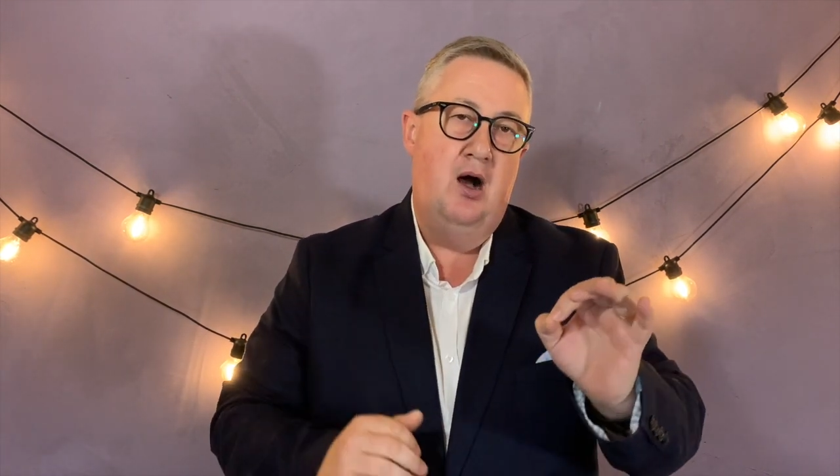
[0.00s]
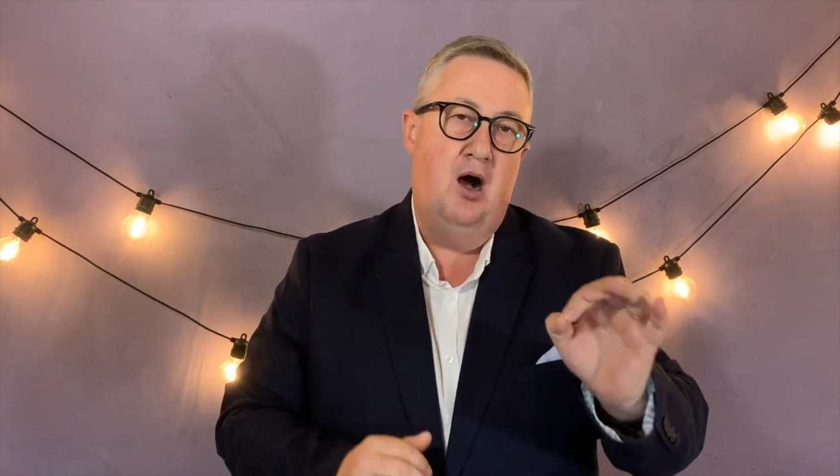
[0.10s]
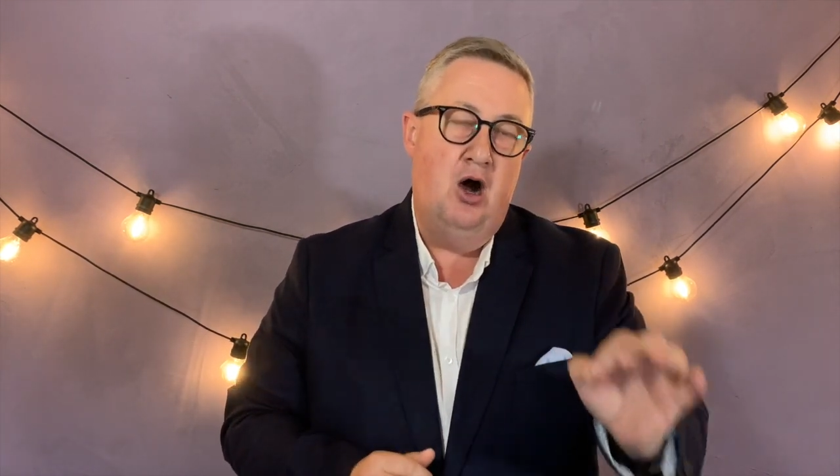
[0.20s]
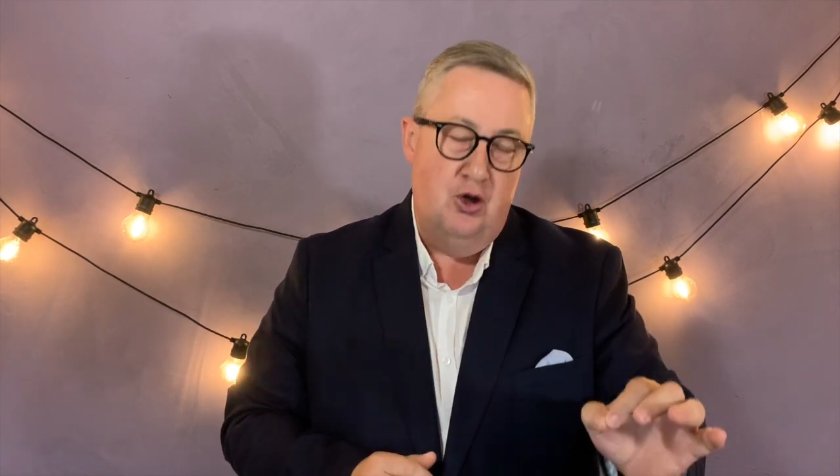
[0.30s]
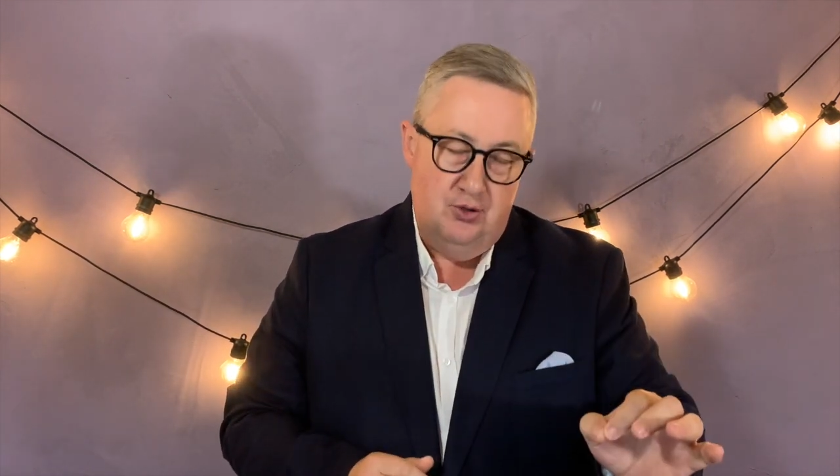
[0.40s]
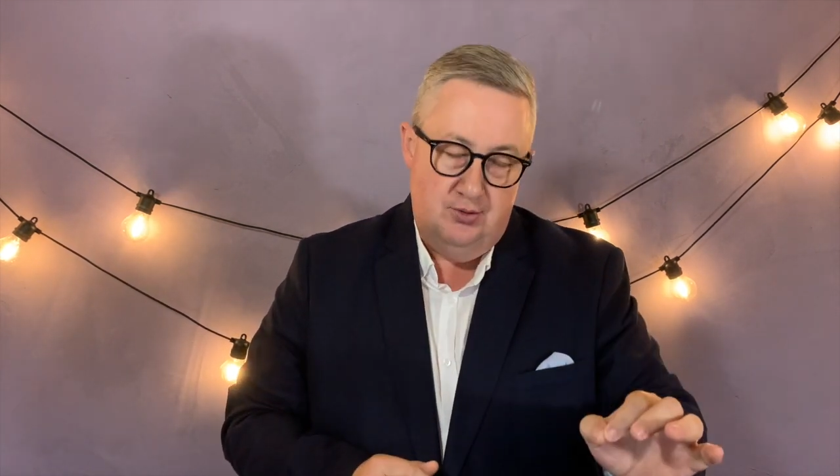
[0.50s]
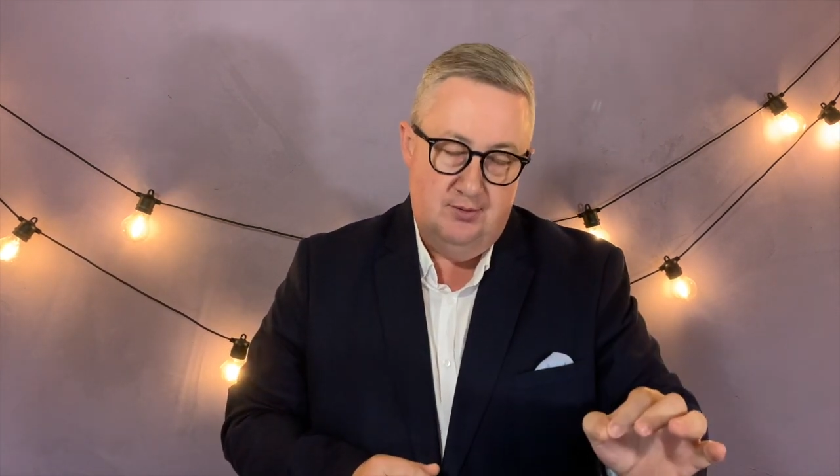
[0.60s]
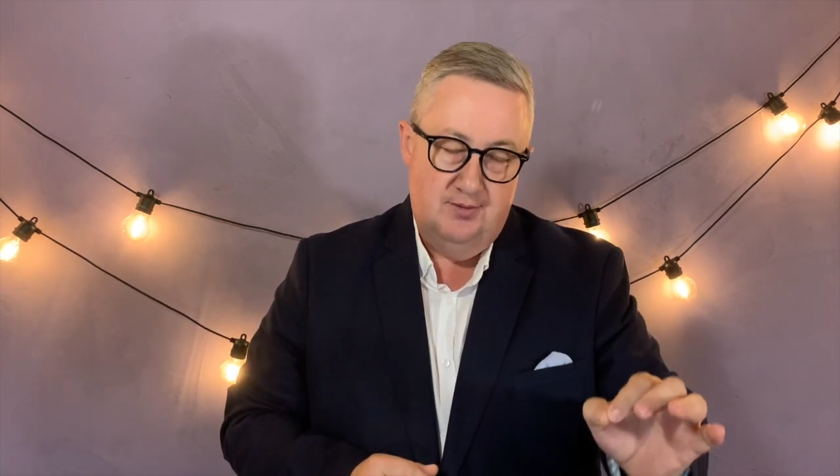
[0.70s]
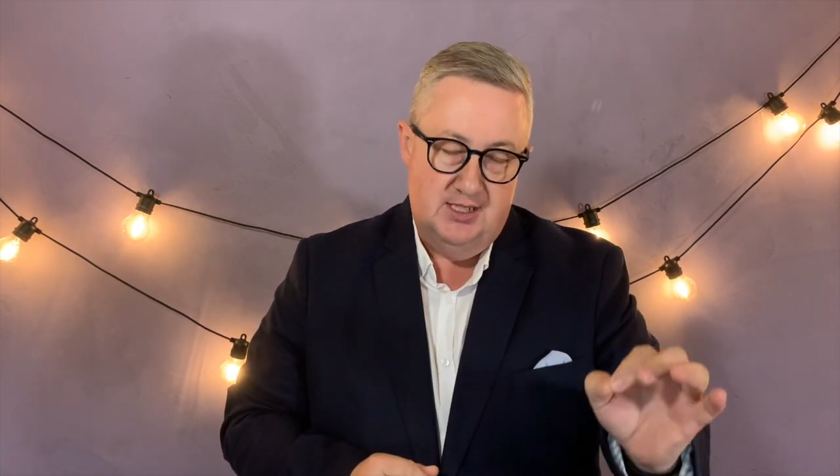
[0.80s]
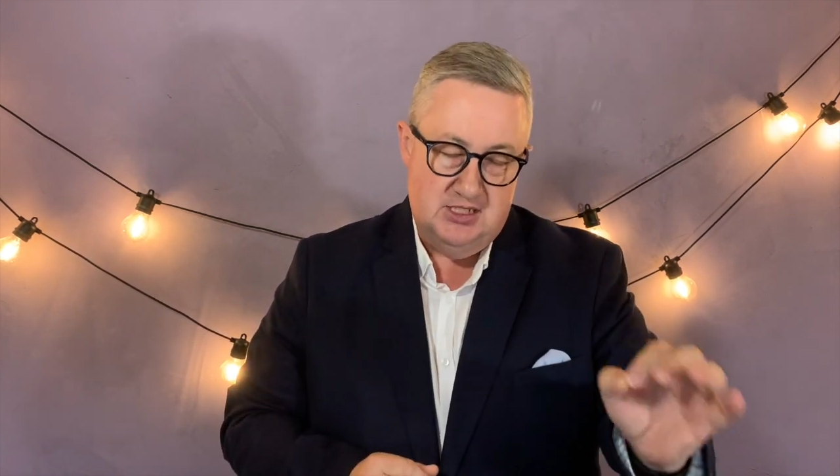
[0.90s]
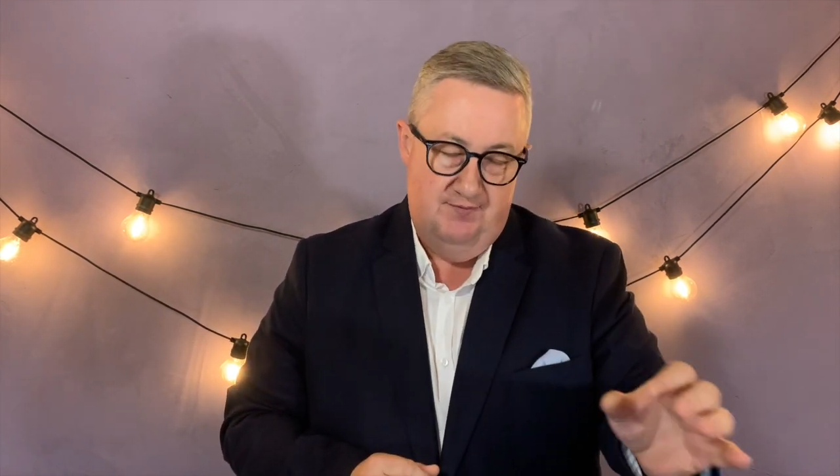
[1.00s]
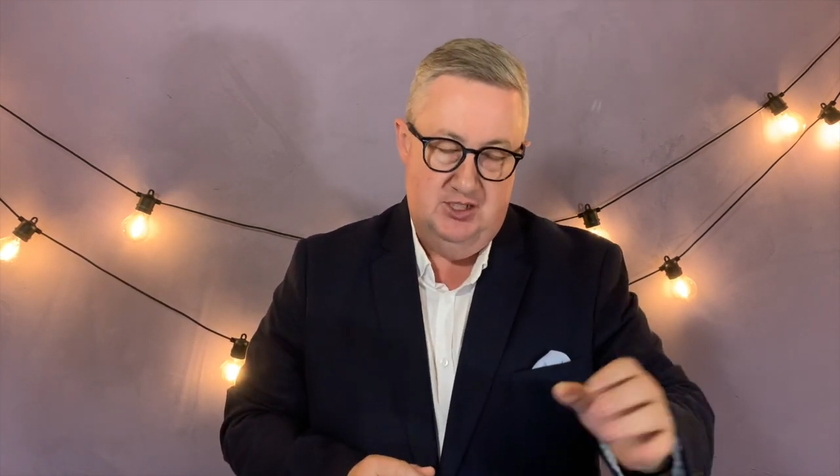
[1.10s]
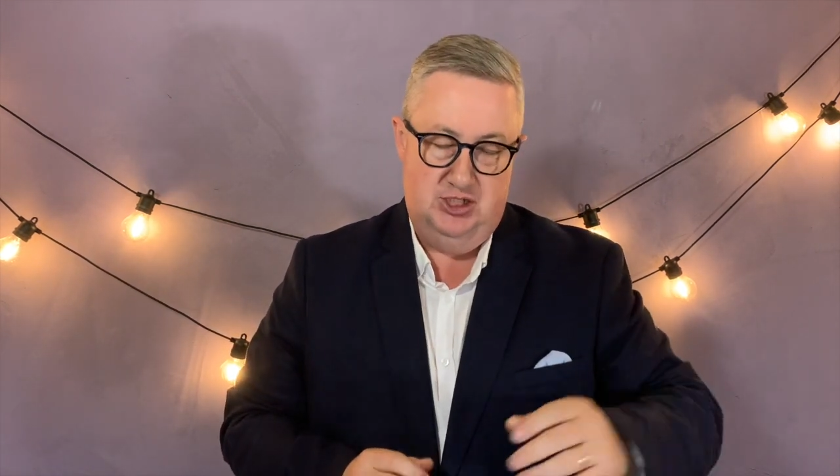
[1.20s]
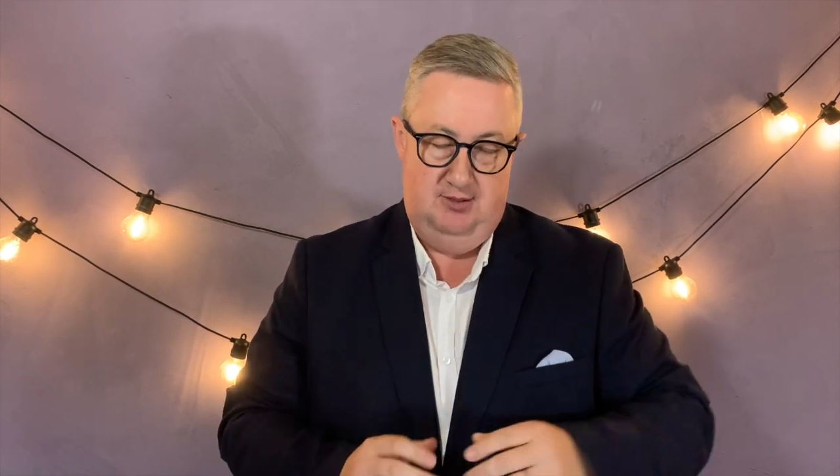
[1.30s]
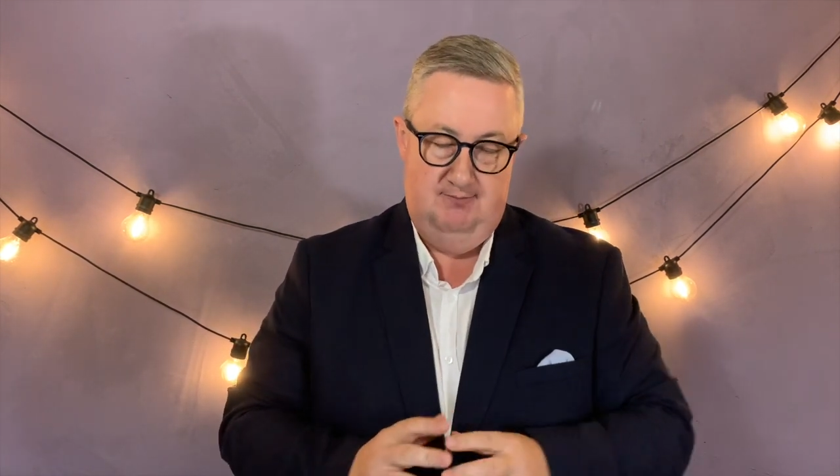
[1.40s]
own this
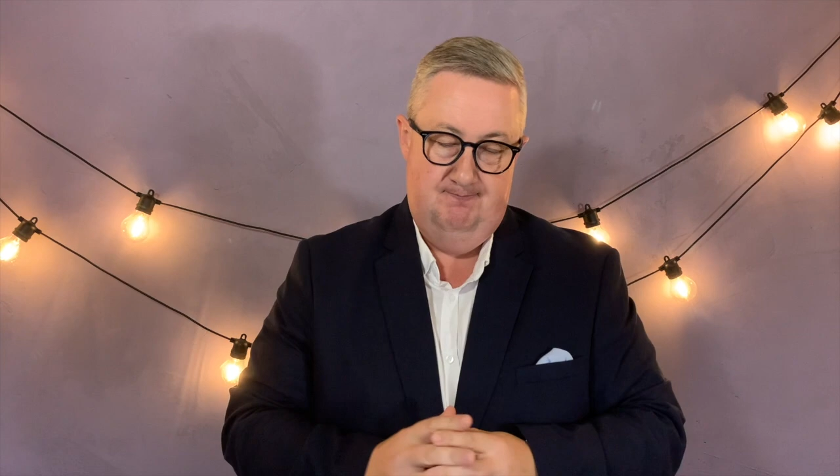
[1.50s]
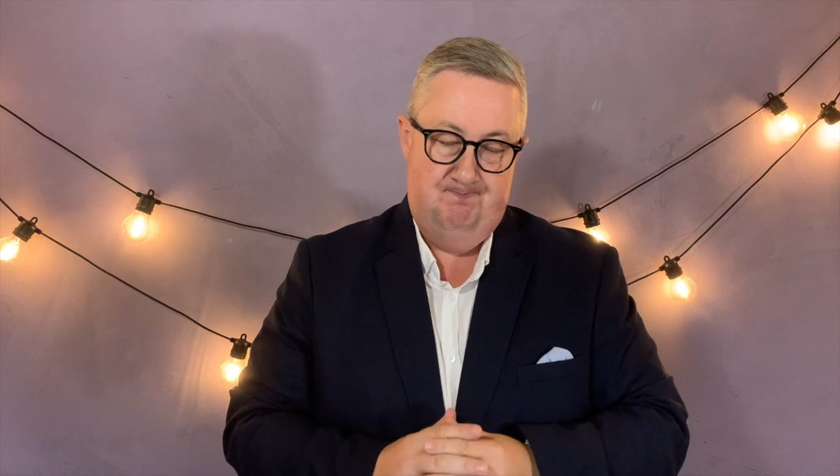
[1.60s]
vision?